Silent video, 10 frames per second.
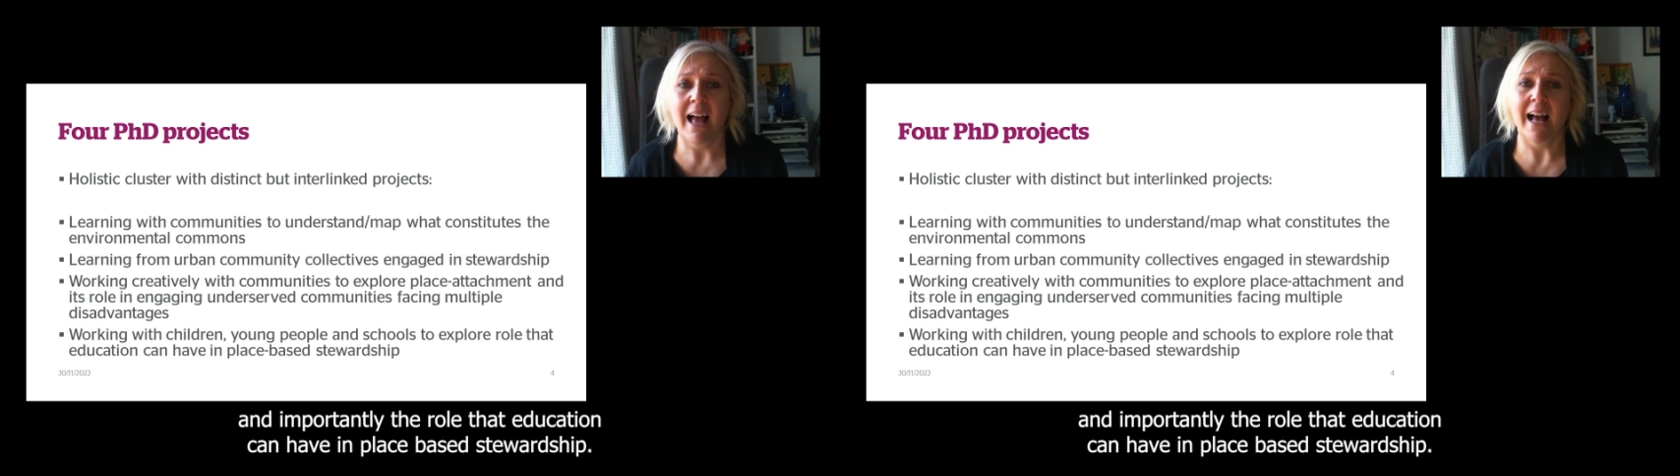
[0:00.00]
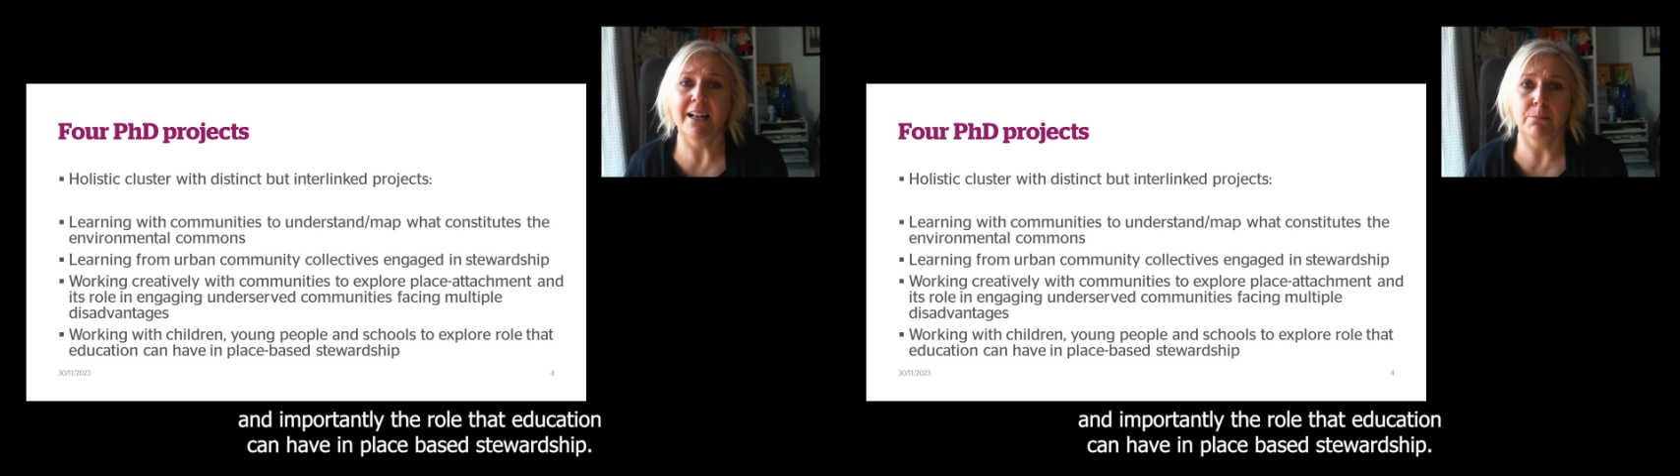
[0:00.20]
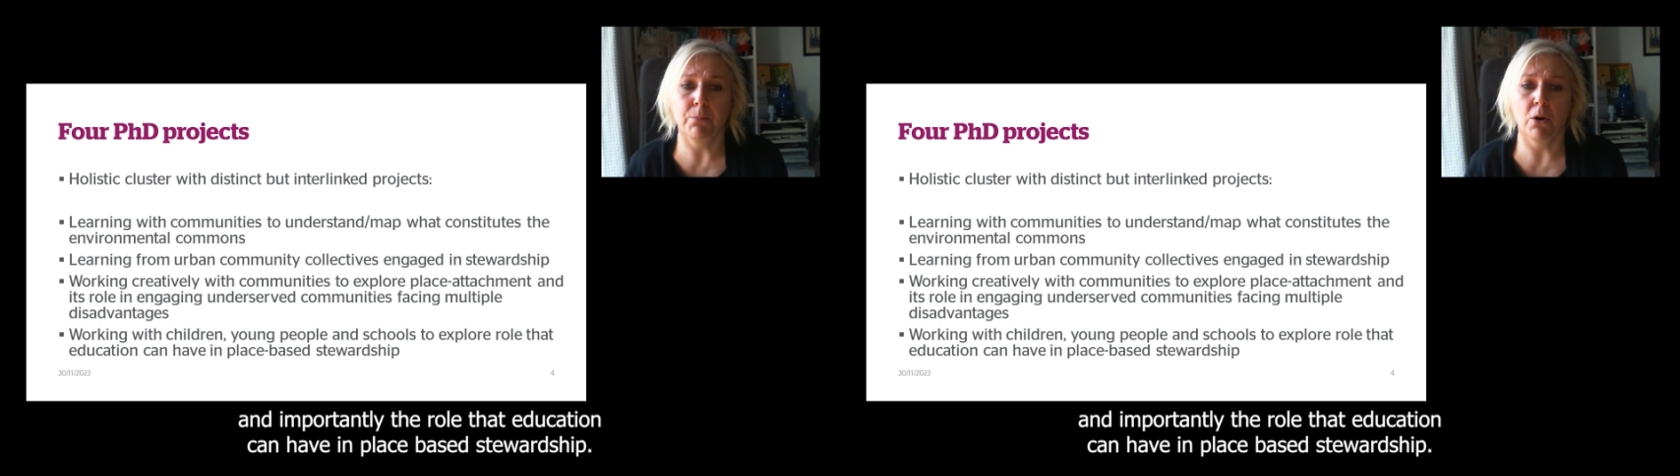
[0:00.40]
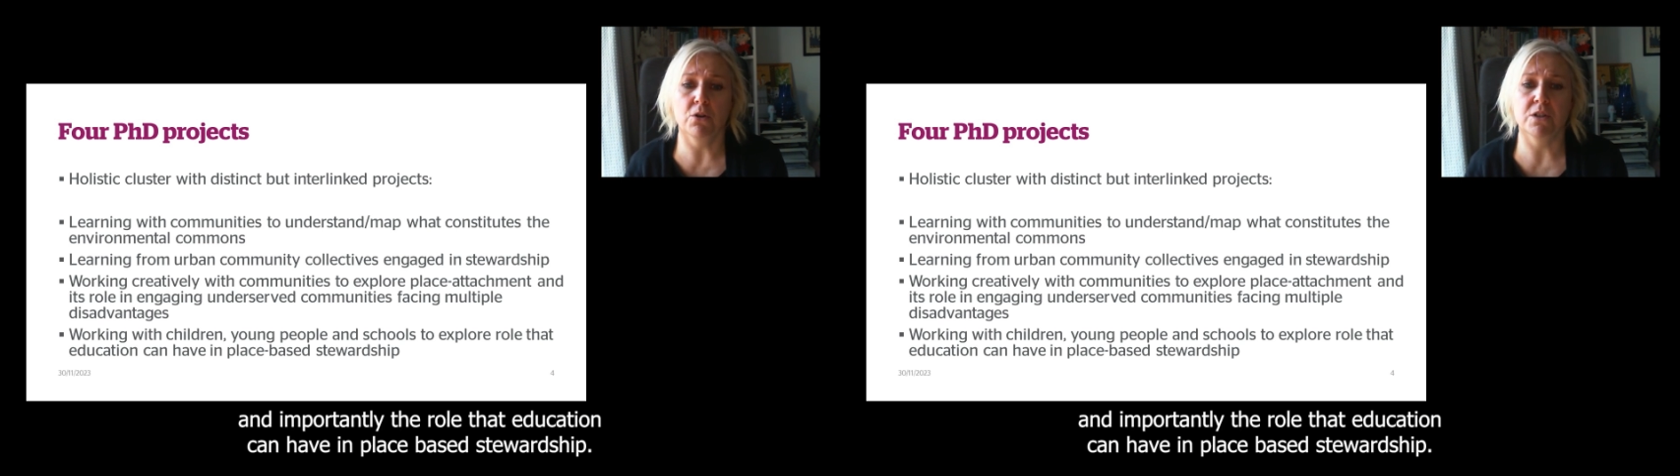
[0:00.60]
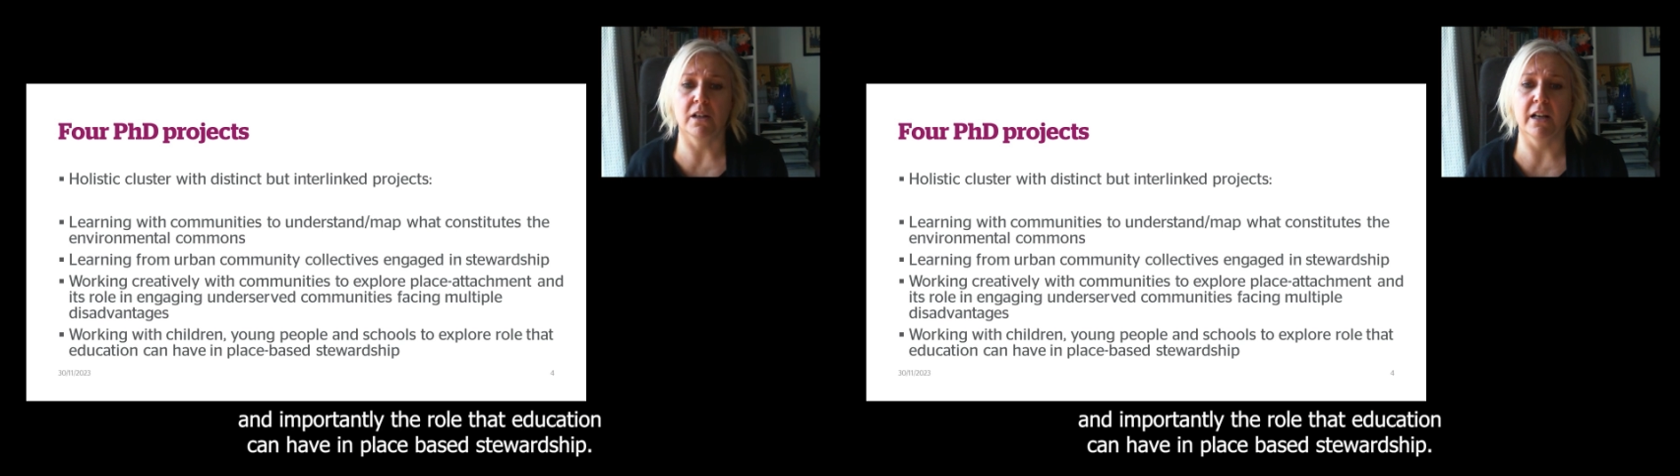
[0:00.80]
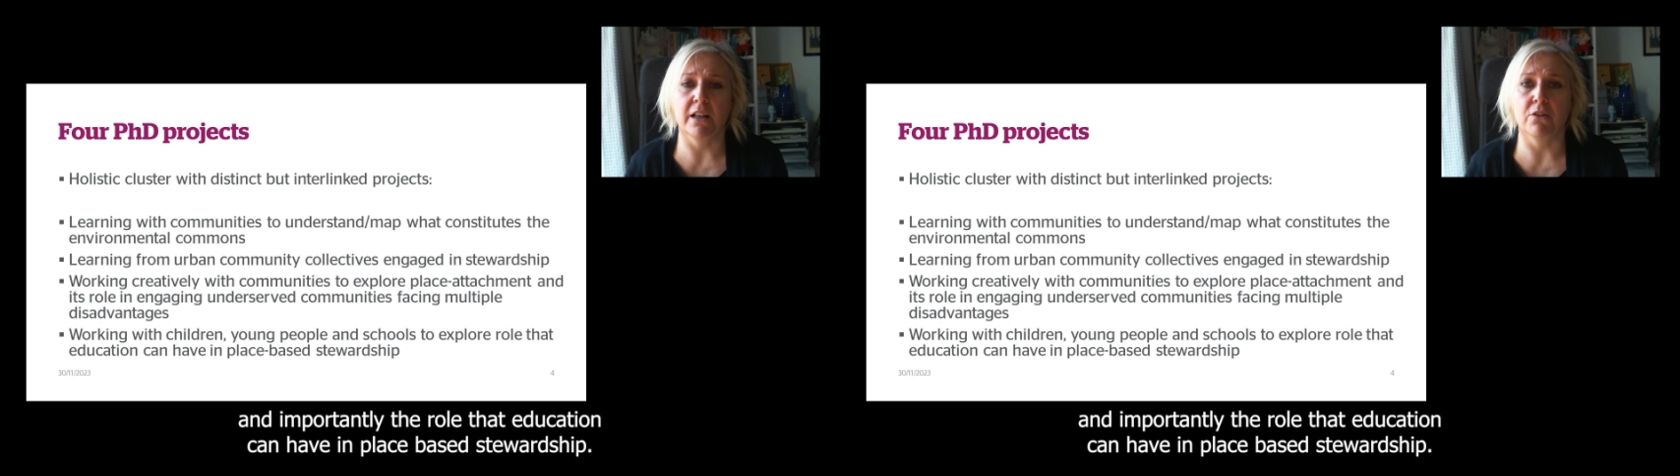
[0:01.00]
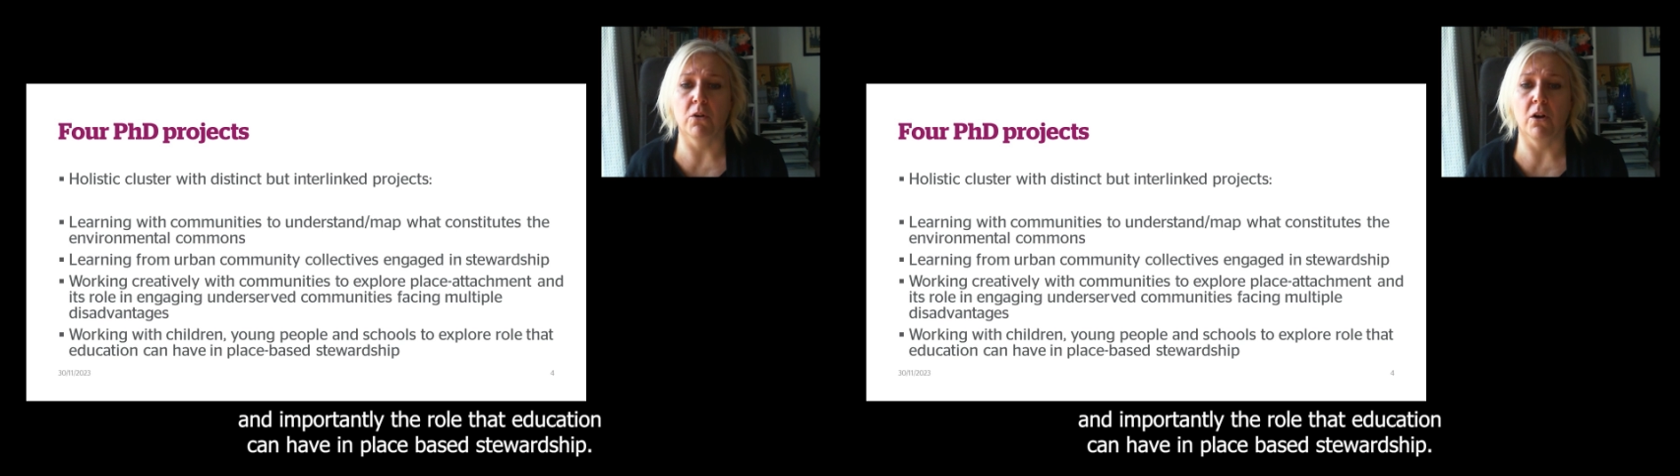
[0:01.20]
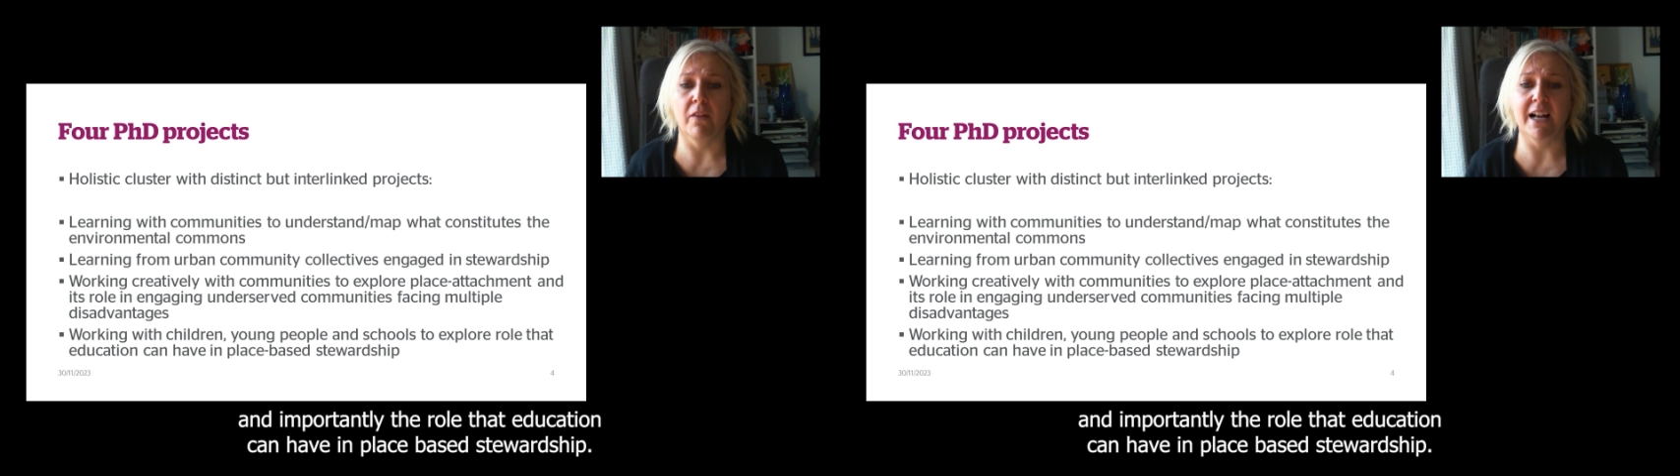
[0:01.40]
and importantly, the
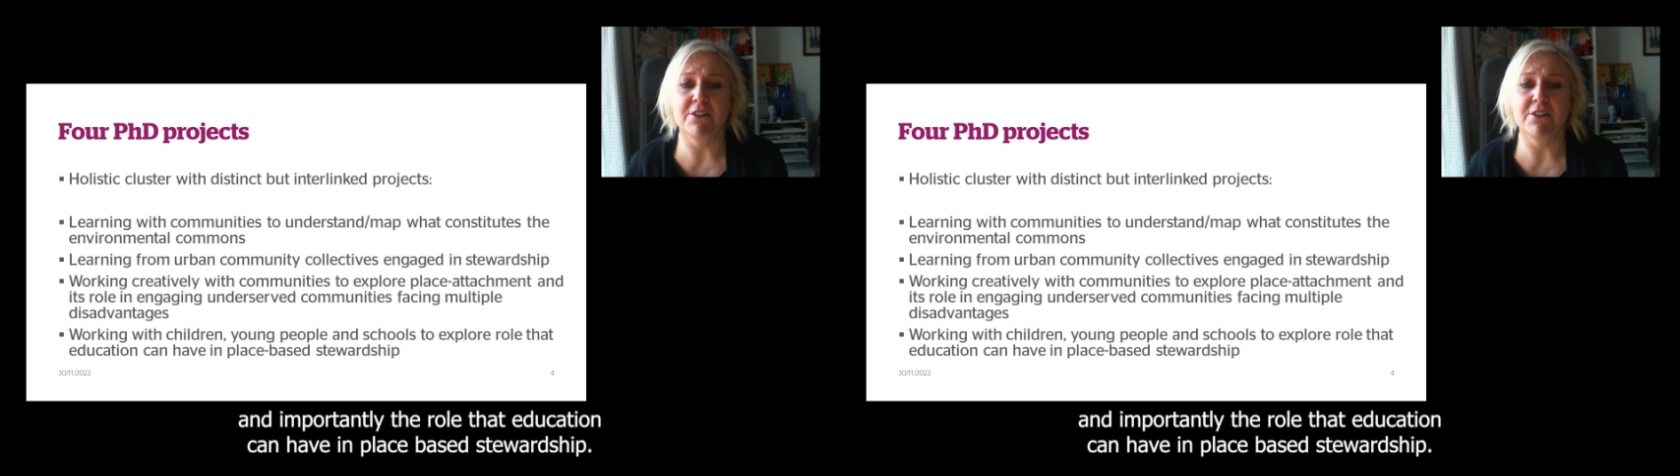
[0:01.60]
role that